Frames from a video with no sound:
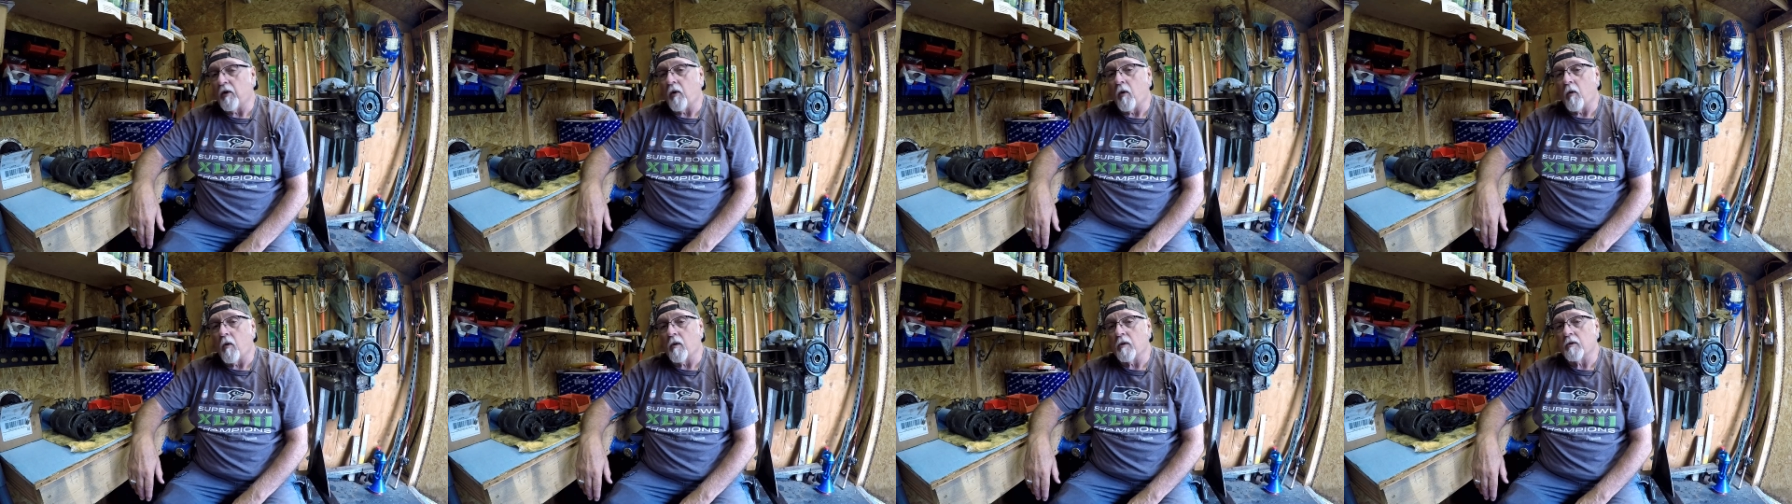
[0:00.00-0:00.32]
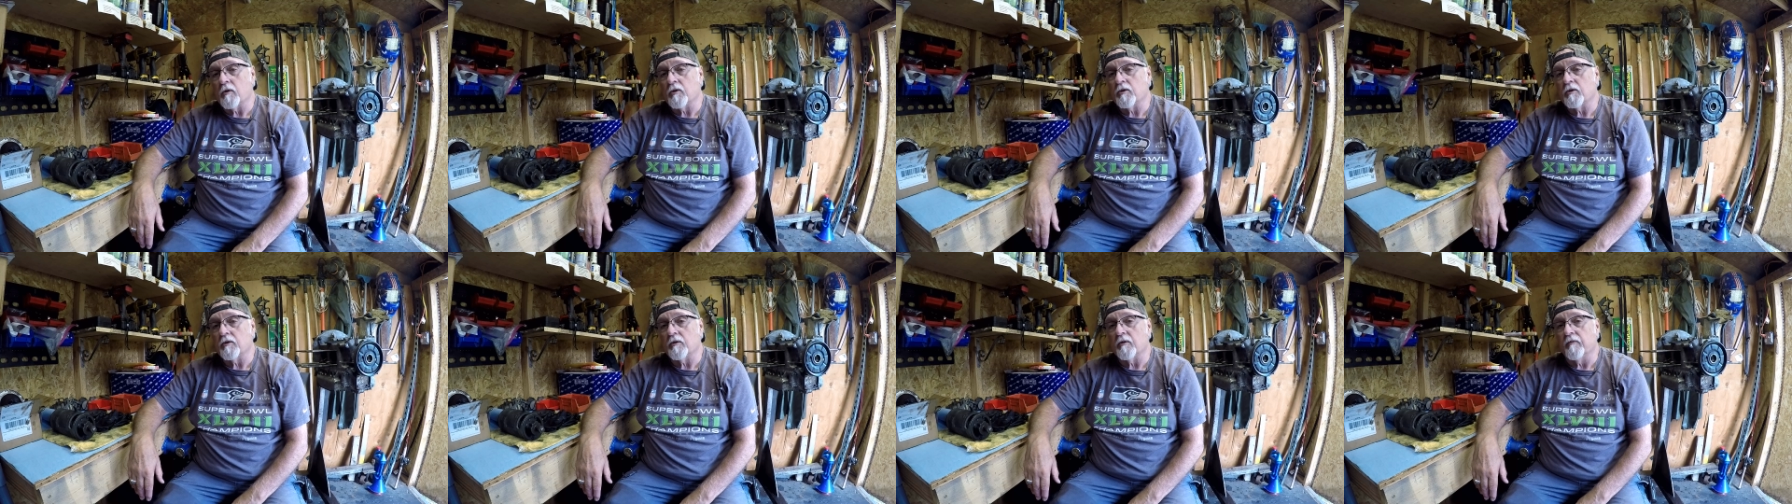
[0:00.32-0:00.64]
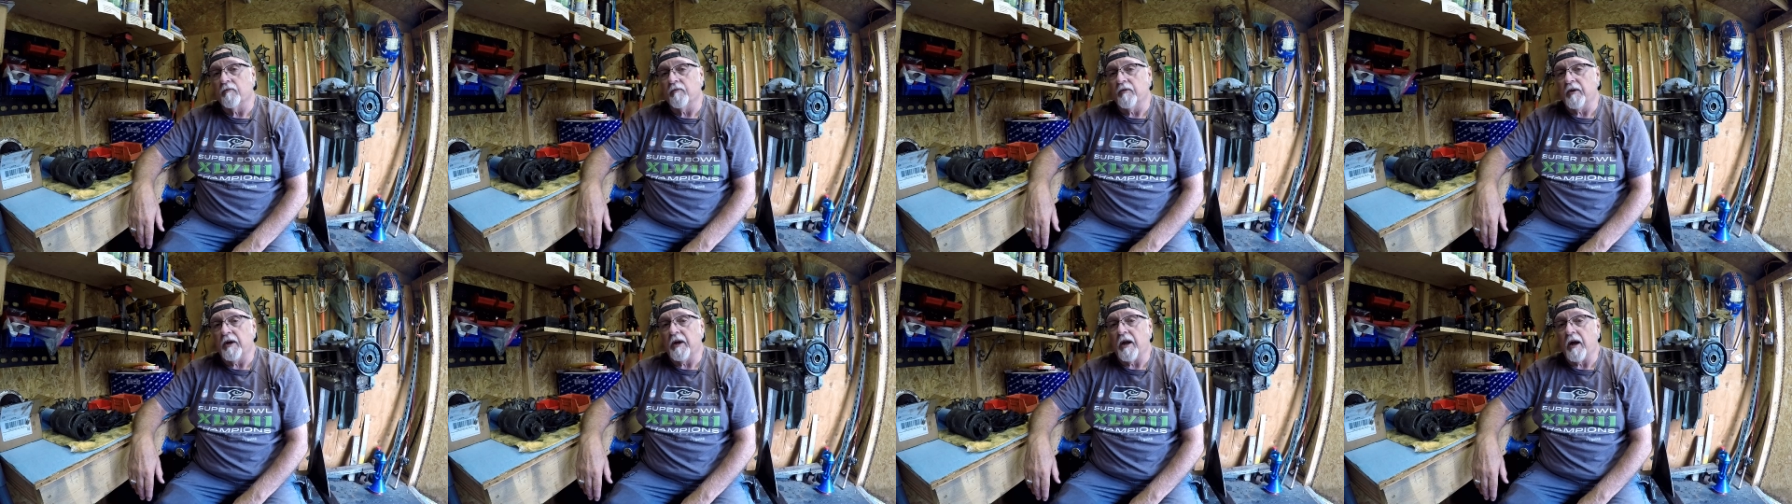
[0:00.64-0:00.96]
horse
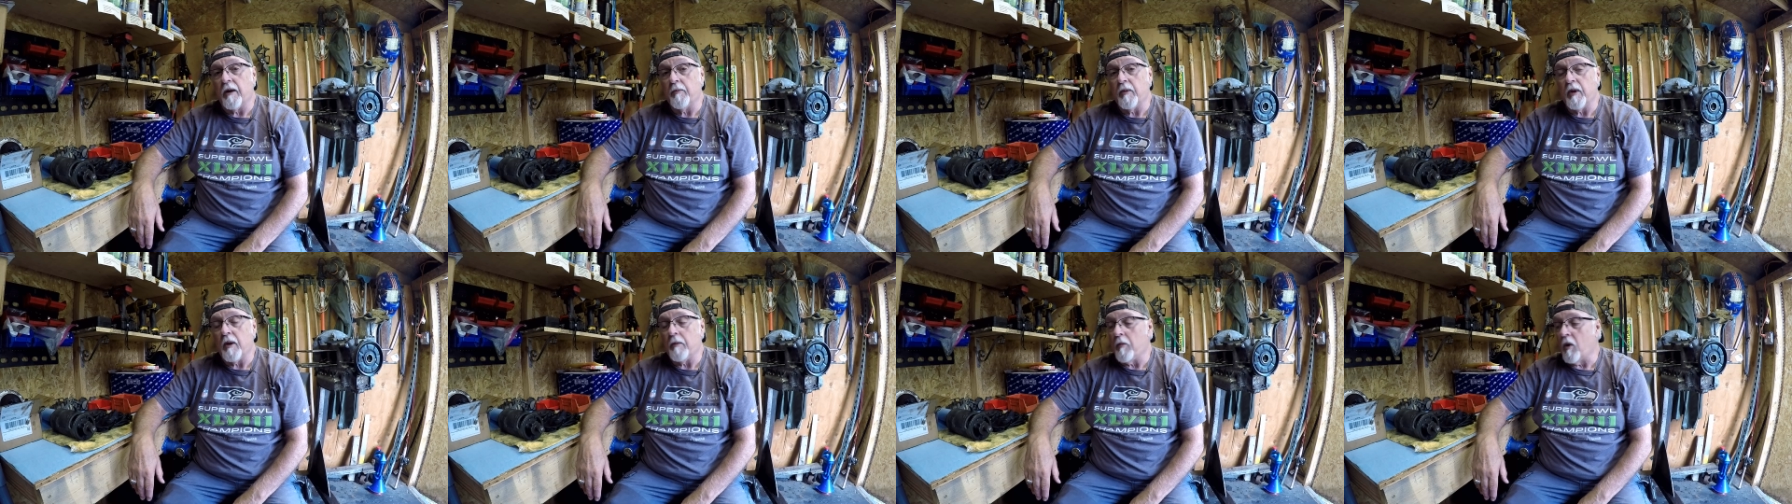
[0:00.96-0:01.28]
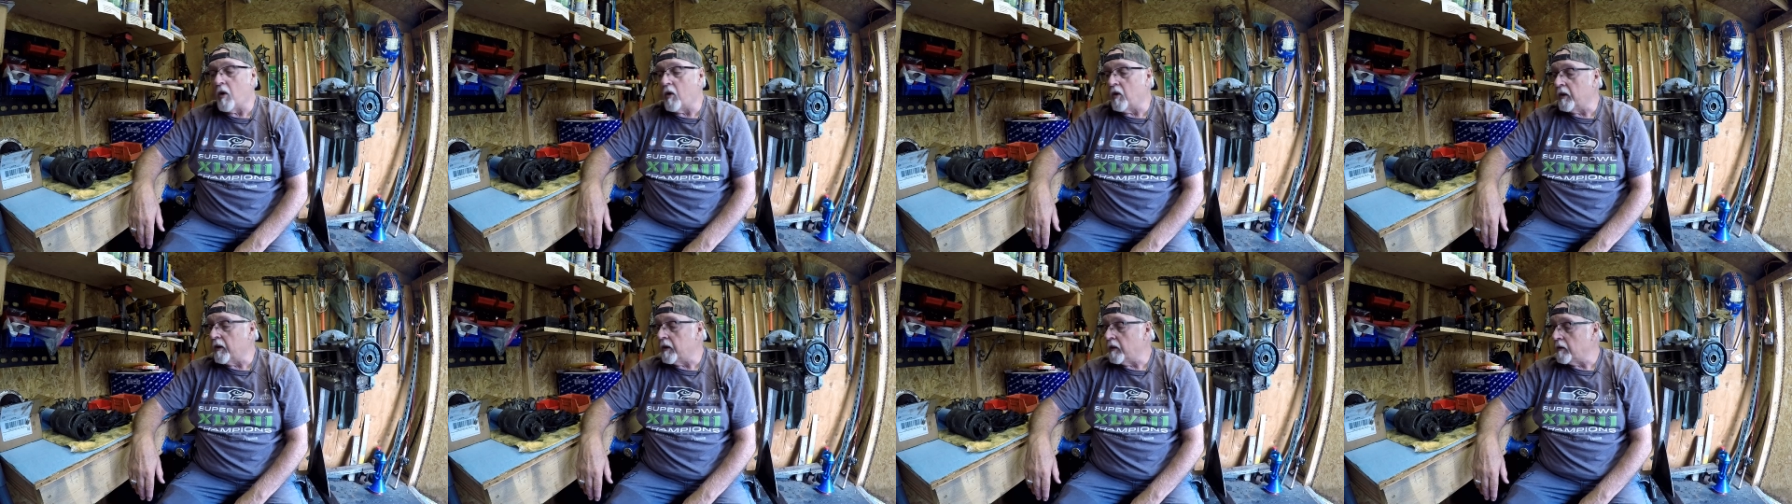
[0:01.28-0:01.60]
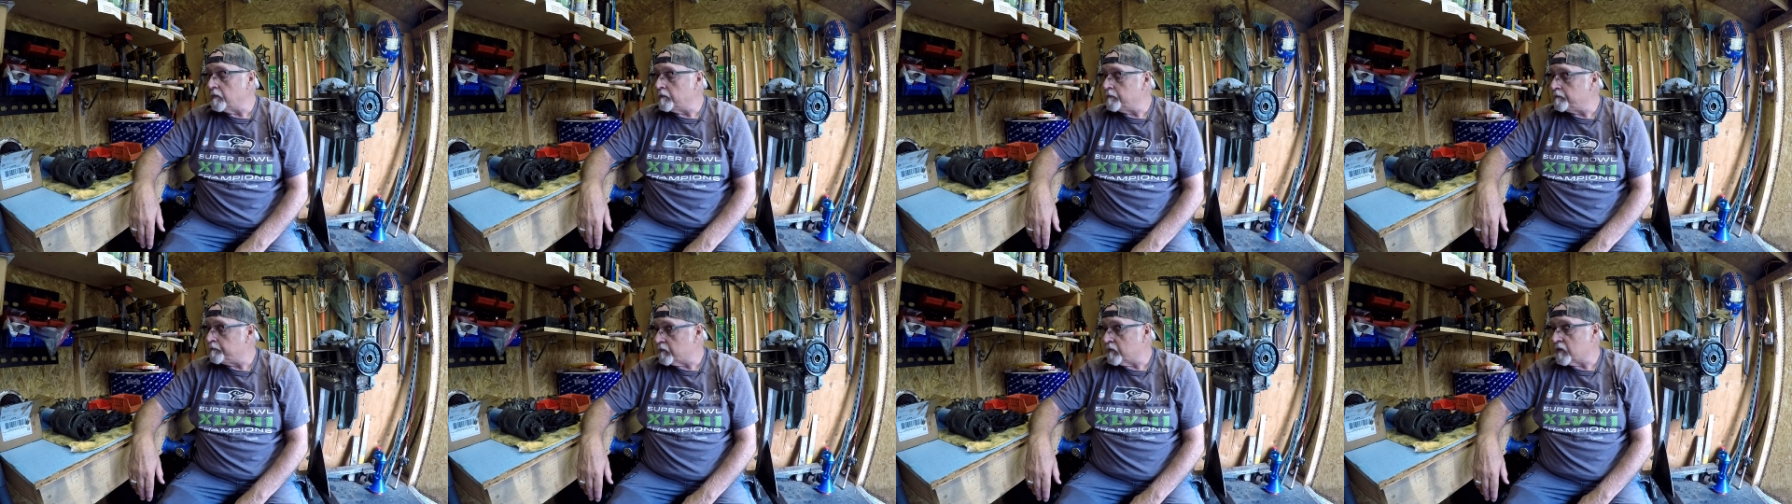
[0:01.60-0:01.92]
VW motor.